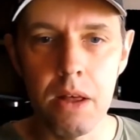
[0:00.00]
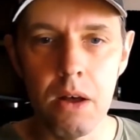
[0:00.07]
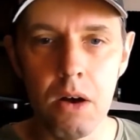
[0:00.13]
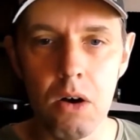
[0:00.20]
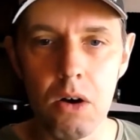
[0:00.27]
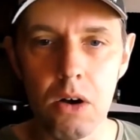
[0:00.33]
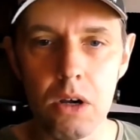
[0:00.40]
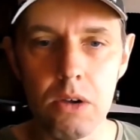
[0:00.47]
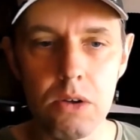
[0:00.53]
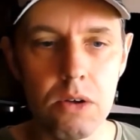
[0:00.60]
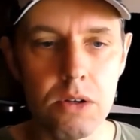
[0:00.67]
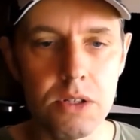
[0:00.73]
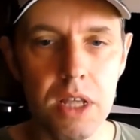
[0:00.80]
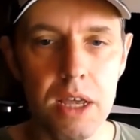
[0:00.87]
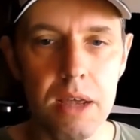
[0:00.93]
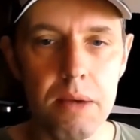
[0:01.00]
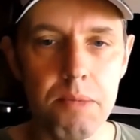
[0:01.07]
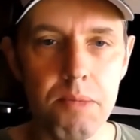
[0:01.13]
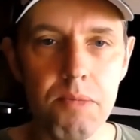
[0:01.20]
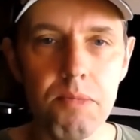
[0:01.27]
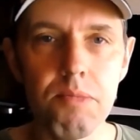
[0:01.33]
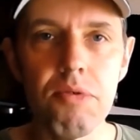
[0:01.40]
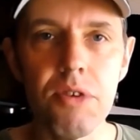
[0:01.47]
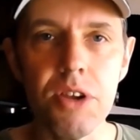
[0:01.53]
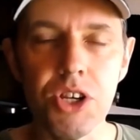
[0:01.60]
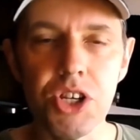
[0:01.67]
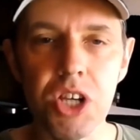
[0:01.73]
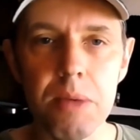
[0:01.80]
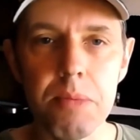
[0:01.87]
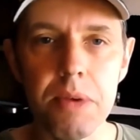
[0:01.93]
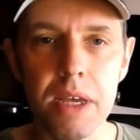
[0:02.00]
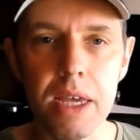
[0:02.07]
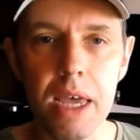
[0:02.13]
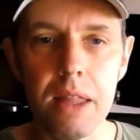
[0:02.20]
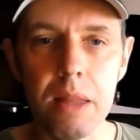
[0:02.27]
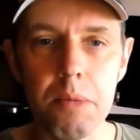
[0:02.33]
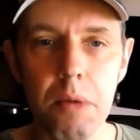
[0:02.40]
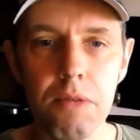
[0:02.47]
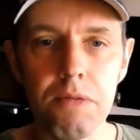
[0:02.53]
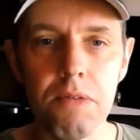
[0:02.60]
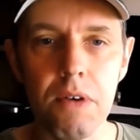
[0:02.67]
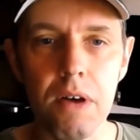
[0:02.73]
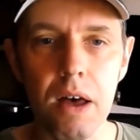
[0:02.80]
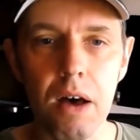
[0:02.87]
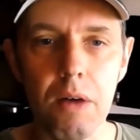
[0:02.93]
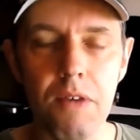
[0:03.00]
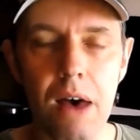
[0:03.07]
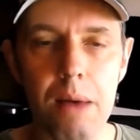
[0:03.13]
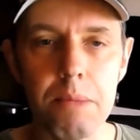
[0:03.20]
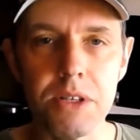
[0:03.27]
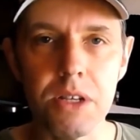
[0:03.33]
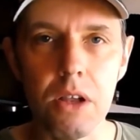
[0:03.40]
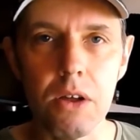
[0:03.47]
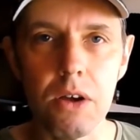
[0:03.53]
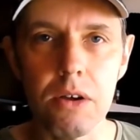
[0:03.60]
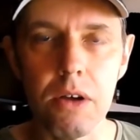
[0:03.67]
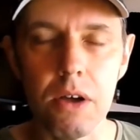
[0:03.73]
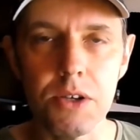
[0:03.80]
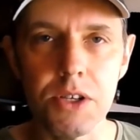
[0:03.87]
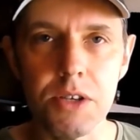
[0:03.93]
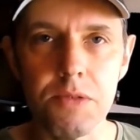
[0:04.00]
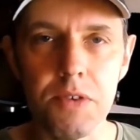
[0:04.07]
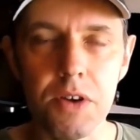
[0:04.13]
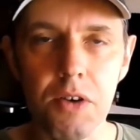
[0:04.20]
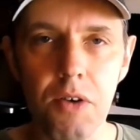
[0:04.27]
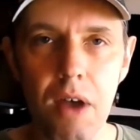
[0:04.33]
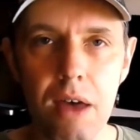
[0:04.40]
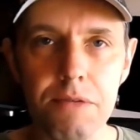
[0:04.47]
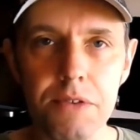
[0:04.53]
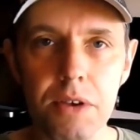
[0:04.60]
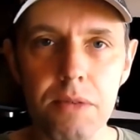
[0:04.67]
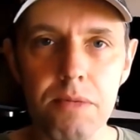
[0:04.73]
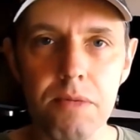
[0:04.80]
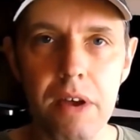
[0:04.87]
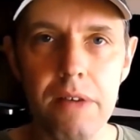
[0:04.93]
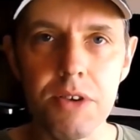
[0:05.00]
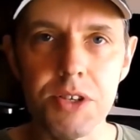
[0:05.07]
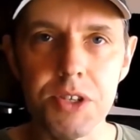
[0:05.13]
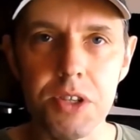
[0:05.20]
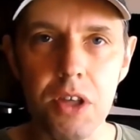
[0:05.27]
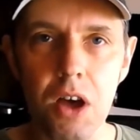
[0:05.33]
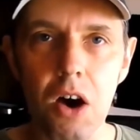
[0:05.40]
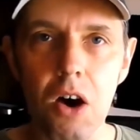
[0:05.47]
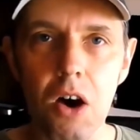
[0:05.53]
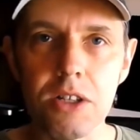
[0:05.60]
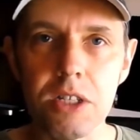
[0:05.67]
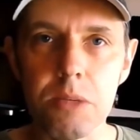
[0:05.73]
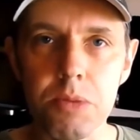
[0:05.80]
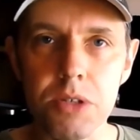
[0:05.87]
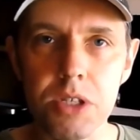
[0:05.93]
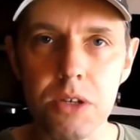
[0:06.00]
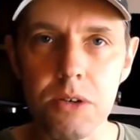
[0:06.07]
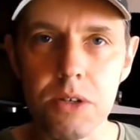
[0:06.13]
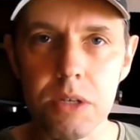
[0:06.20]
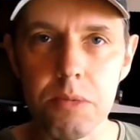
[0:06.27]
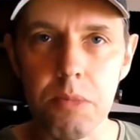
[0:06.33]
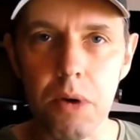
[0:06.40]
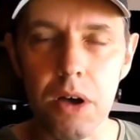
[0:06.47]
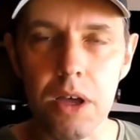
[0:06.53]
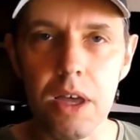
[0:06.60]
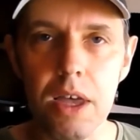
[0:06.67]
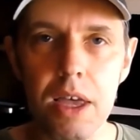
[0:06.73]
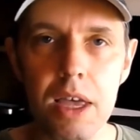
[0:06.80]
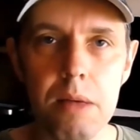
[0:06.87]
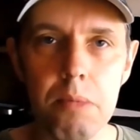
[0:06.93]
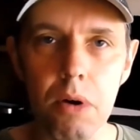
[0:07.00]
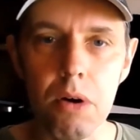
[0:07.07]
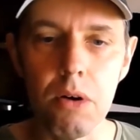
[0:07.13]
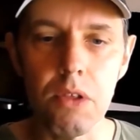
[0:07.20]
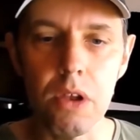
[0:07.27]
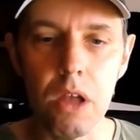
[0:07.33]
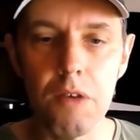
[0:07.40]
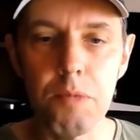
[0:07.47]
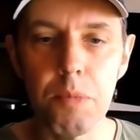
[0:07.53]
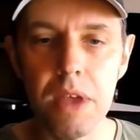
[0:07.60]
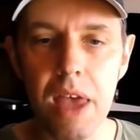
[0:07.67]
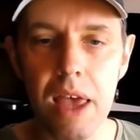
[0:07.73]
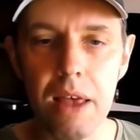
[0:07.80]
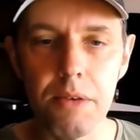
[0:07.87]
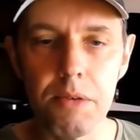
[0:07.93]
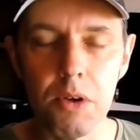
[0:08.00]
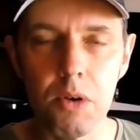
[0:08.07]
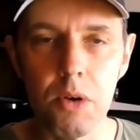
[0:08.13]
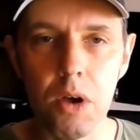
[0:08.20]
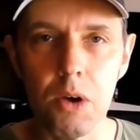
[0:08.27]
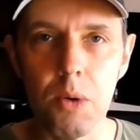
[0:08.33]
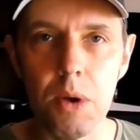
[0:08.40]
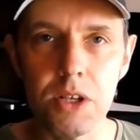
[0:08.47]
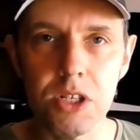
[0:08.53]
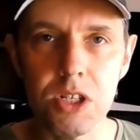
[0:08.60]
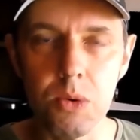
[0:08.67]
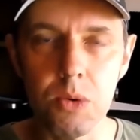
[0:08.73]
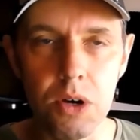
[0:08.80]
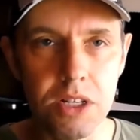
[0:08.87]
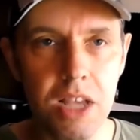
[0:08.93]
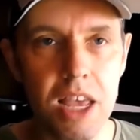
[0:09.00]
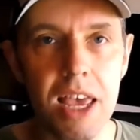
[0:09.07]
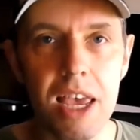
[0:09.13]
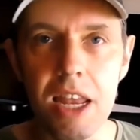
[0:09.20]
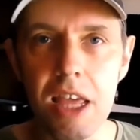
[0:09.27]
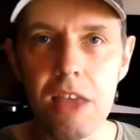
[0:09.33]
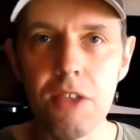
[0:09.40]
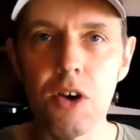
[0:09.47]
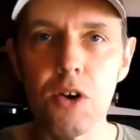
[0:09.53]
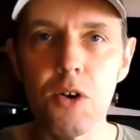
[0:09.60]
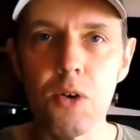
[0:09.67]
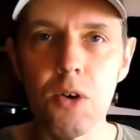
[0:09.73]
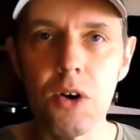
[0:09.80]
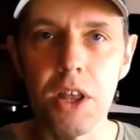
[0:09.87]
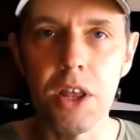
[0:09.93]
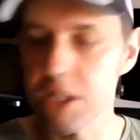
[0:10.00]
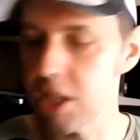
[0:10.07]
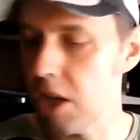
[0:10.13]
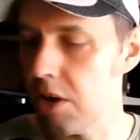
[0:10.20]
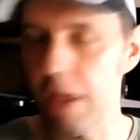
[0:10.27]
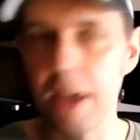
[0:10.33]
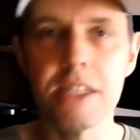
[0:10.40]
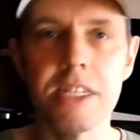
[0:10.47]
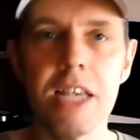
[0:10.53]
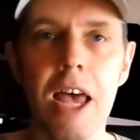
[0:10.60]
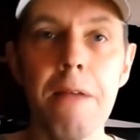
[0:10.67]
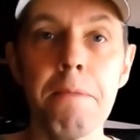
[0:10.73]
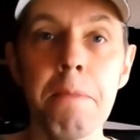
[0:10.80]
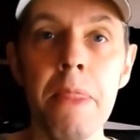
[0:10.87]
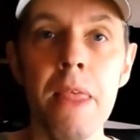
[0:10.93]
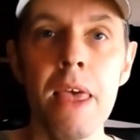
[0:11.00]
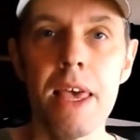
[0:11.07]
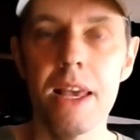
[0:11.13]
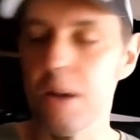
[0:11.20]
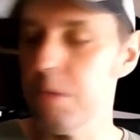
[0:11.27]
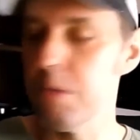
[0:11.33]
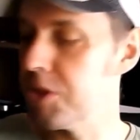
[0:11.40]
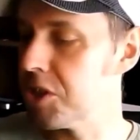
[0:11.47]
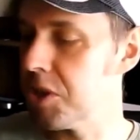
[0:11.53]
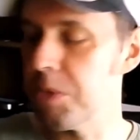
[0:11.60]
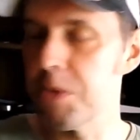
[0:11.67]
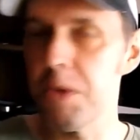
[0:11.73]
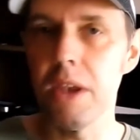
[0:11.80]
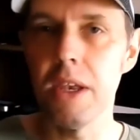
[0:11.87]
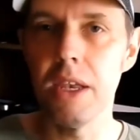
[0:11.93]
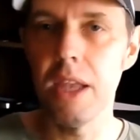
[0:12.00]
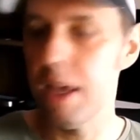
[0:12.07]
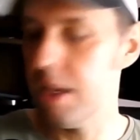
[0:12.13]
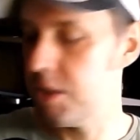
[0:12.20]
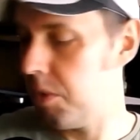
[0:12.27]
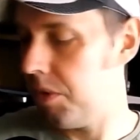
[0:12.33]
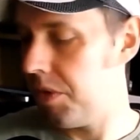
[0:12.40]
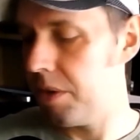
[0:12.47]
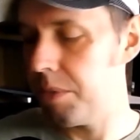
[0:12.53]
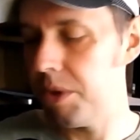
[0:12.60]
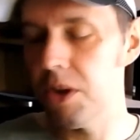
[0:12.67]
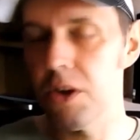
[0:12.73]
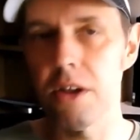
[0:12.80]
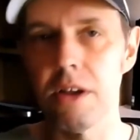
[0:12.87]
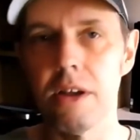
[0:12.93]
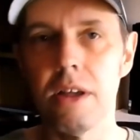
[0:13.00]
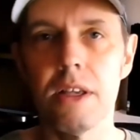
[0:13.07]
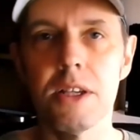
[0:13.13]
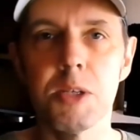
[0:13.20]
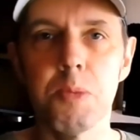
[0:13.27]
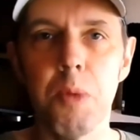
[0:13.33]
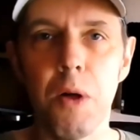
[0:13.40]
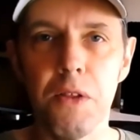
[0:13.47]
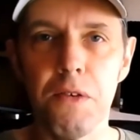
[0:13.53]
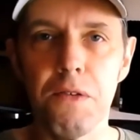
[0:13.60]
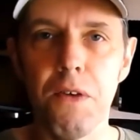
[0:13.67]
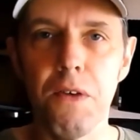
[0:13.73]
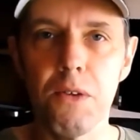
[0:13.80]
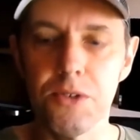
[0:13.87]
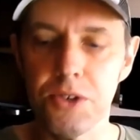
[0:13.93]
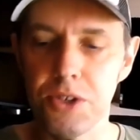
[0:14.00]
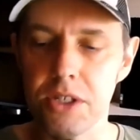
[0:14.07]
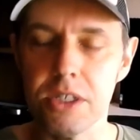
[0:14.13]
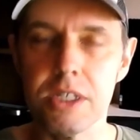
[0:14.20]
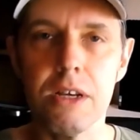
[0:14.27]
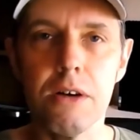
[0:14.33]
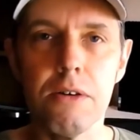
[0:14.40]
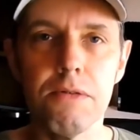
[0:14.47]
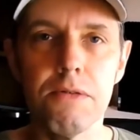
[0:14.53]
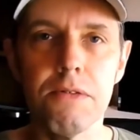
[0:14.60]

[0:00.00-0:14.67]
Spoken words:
hot glue guns, they're pretty cheap. You can get them off Amazon. A lot of guys use it for crafting and various other arty pursuits in my other life. But yeah, a quick squirt in either corner, so they say. It comes to something, it's one thing when you've got to spot the faults yourself,